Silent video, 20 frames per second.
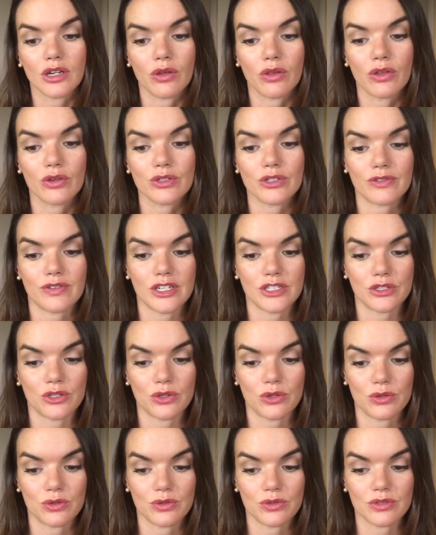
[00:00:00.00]
those of us
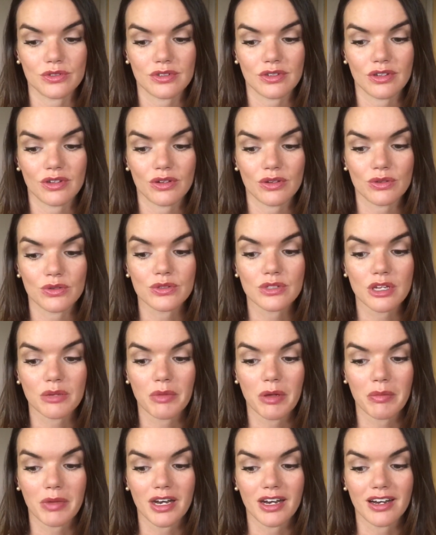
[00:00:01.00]
whose
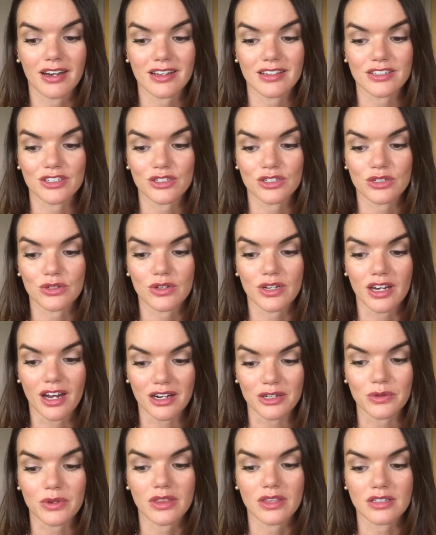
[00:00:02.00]
commitment it is to
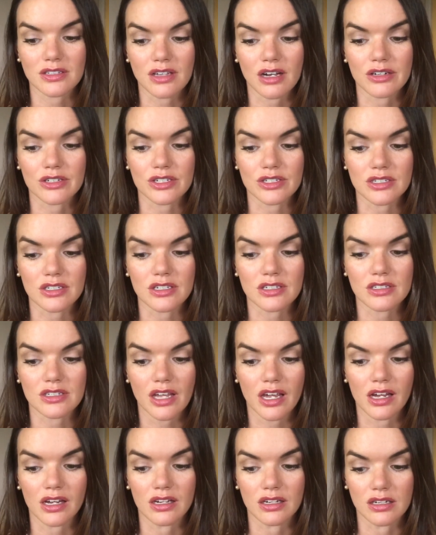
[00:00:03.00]
connect with this consciousness
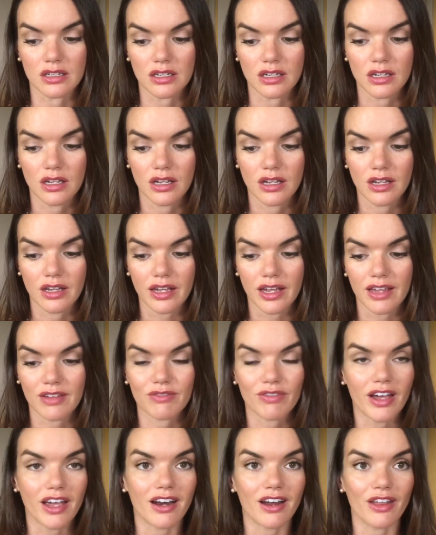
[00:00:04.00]
and
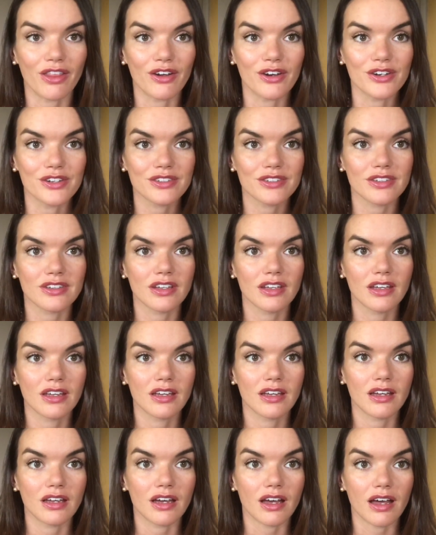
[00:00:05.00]
invite others
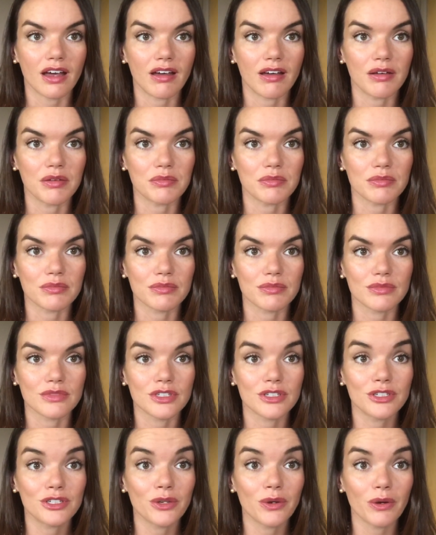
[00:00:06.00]

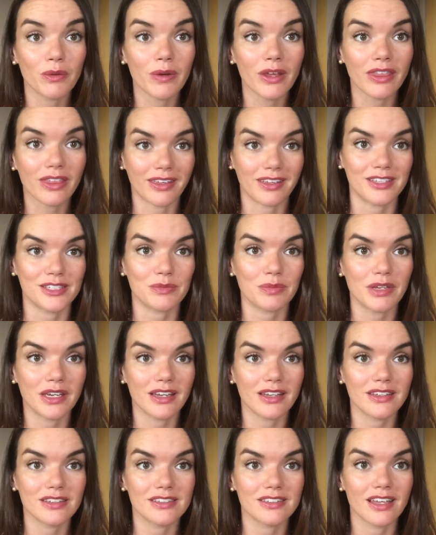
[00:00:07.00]
to do it with us,
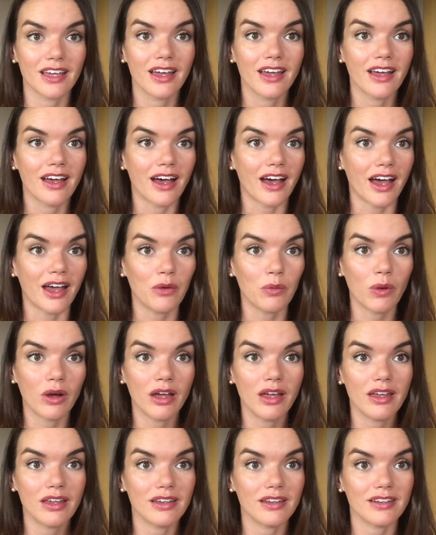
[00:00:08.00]
because I
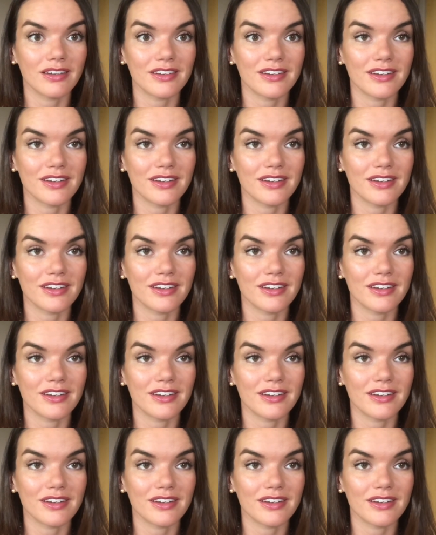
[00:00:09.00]
want